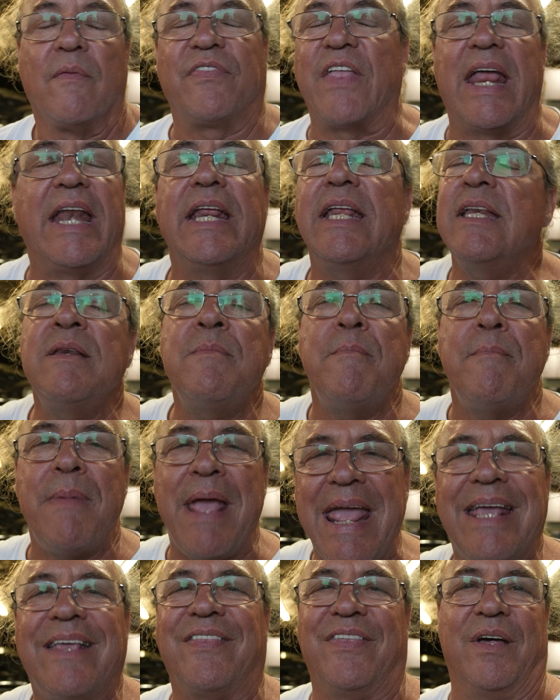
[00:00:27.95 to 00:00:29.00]
They didn't
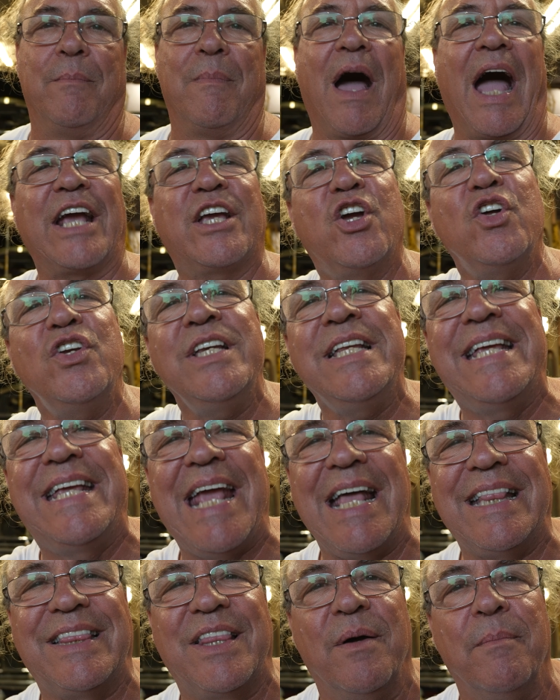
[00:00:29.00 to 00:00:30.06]
make them. I couldn't
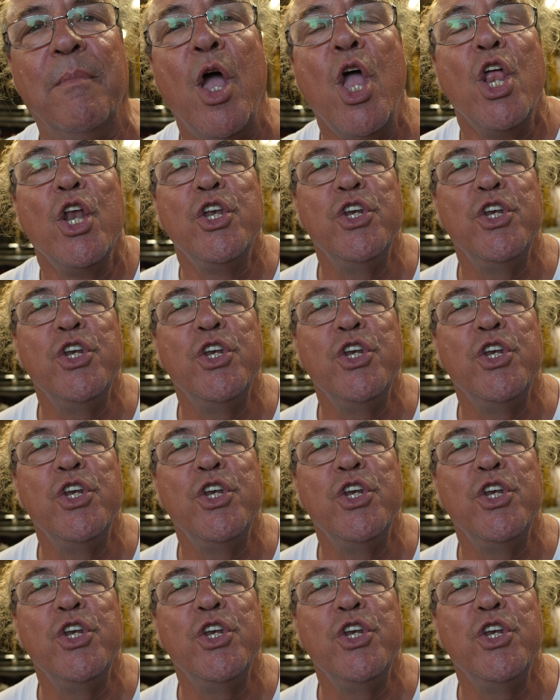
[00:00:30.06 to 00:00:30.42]
get them.